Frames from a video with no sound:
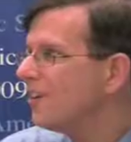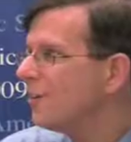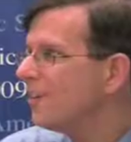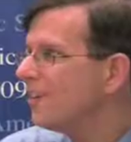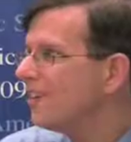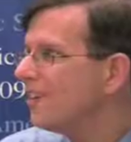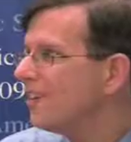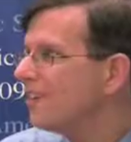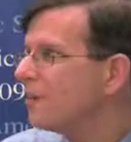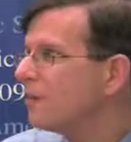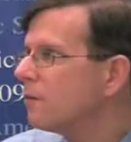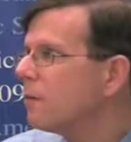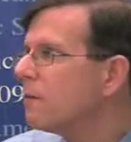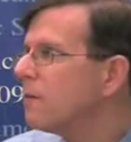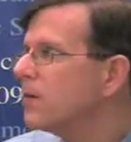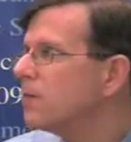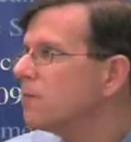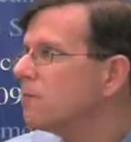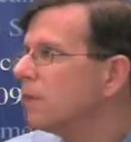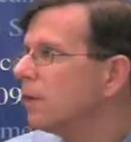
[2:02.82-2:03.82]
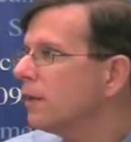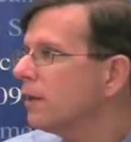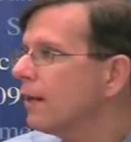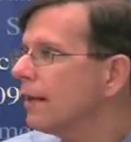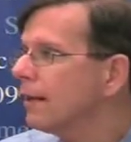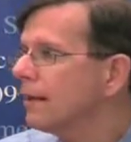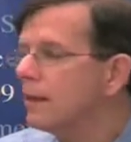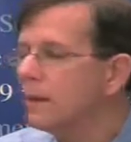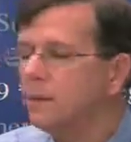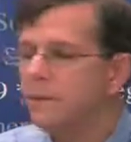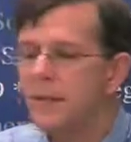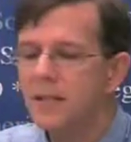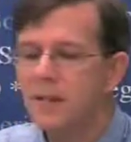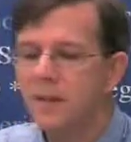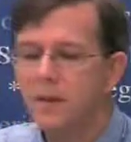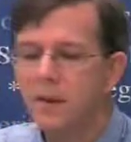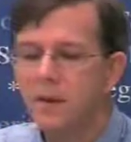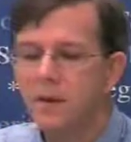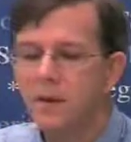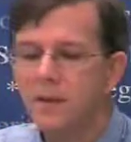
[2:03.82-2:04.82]
only, they were much more likely to be
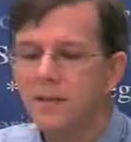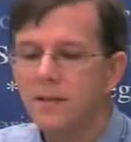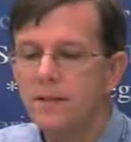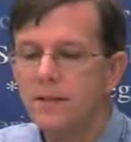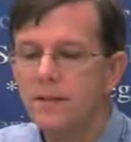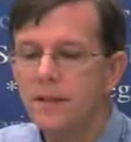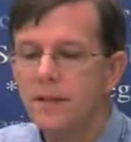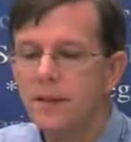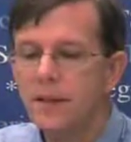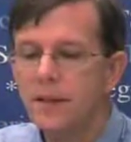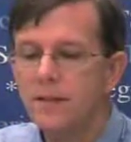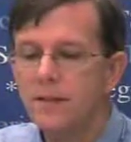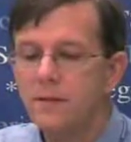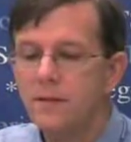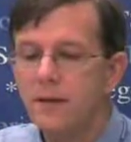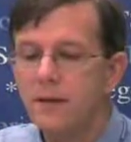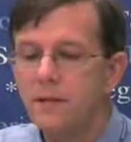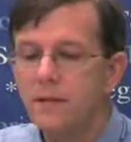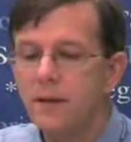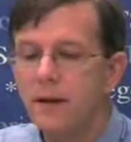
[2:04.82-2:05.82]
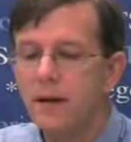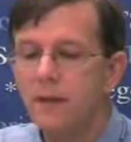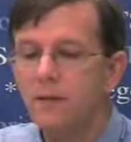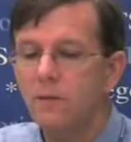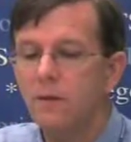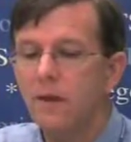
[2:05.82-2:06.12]
smokers if the mother's re-